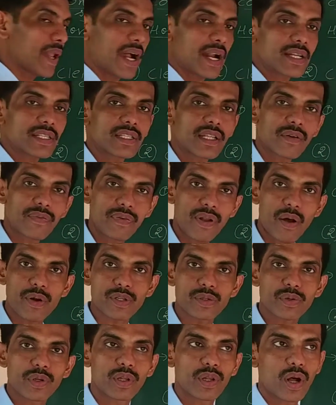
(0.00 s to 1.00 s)
the flowers
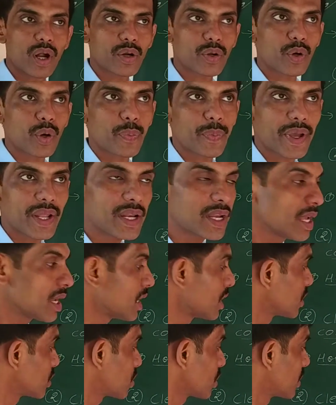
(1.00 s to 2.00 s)
will not open, so